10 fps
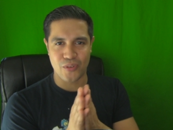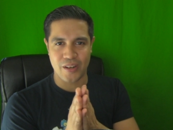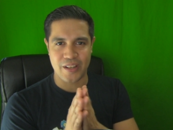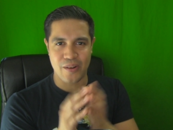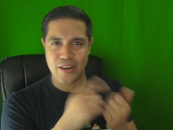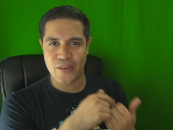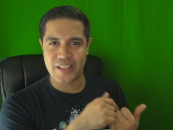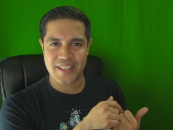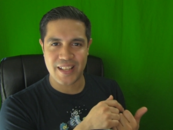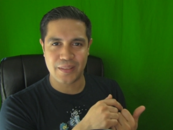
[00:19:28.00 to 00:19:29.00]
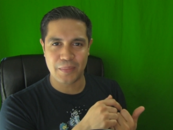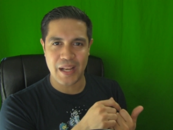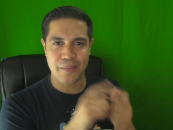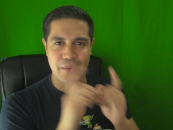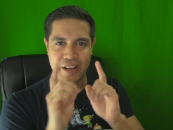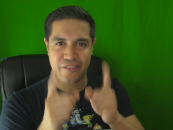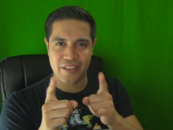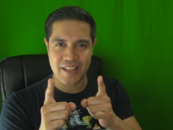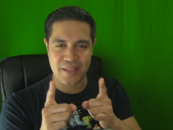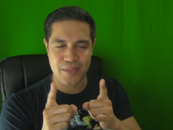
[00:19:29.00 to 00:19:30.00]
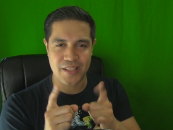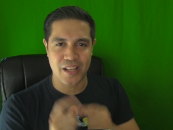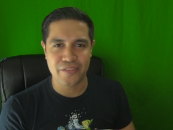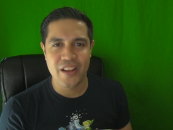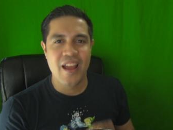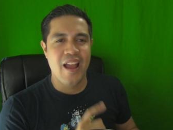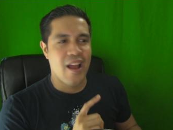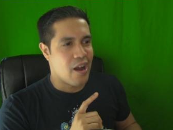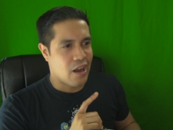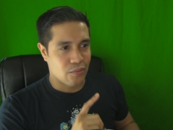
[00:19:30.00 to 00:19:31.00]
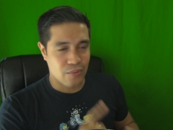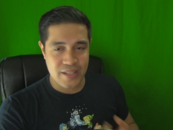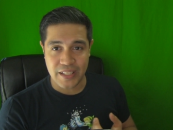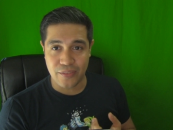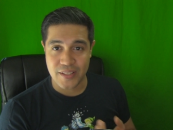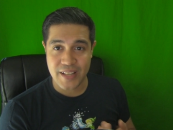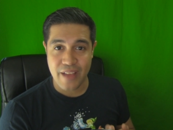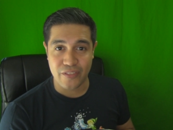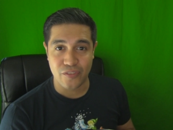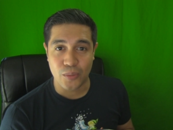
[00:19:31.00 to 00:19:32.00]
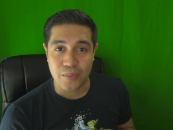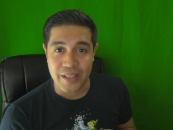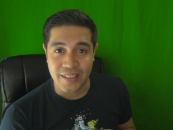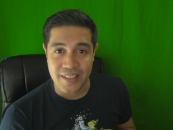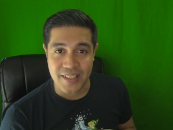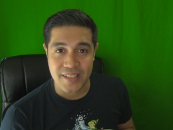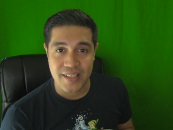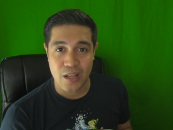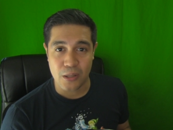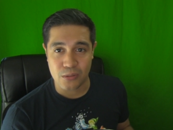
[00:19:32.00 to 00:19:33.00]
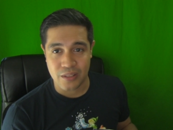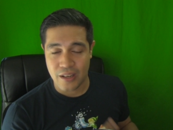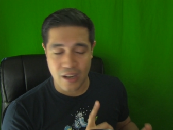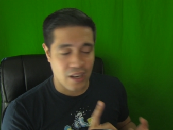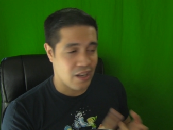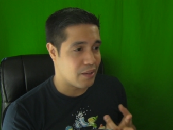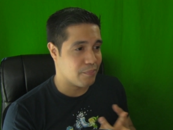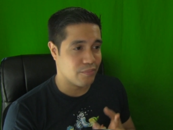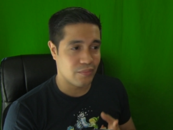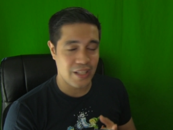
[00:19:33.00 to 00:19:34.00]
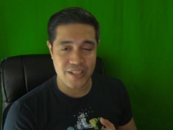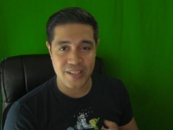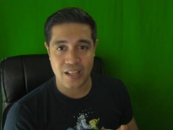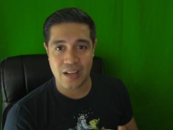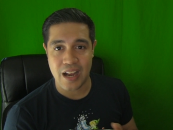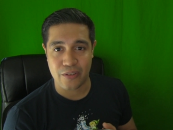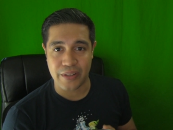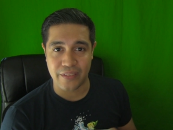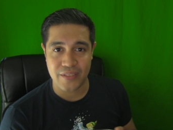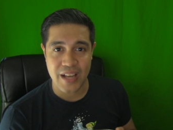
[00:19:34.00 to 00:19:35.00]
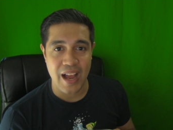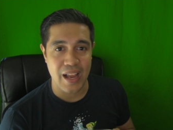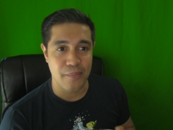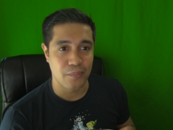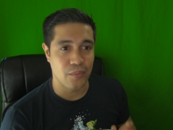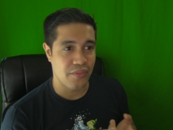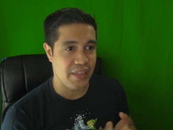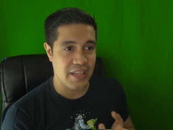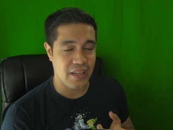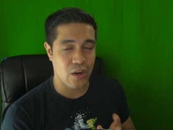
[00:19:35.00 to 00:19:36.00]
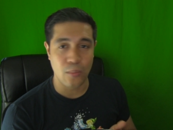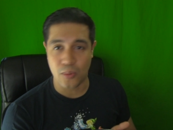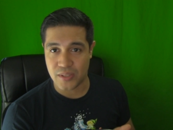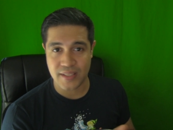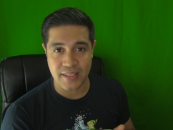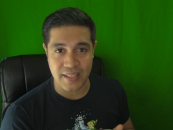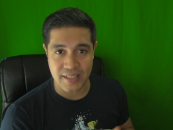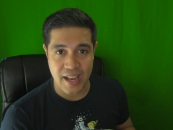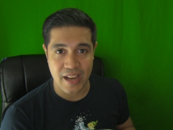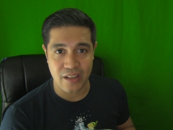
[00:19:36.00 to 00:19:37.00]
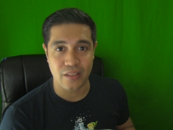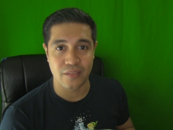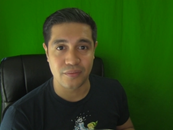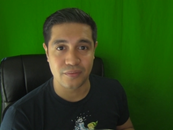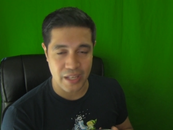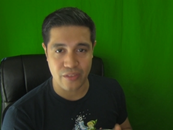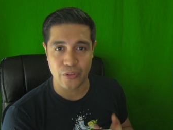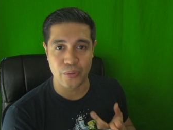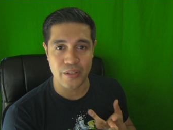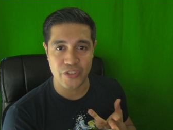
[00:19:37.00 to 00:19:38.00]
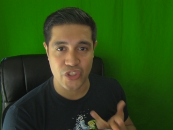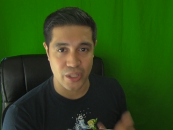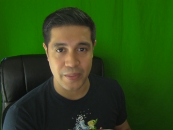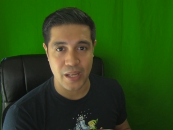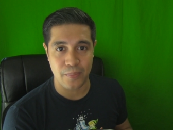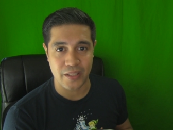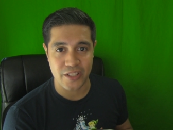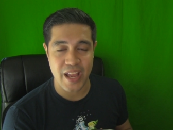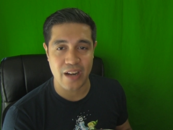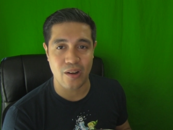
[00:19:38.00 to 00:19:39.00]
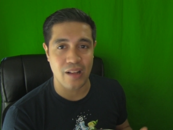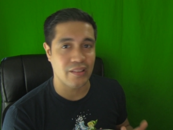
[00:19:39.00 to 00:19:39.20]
Before I go, I know I just said goodbye, but I forgot some stuff. Resident Evil 7 full playlist is out. Legend of Zelda Ocarina of Time, almost the entire playthrough should be up on the channel.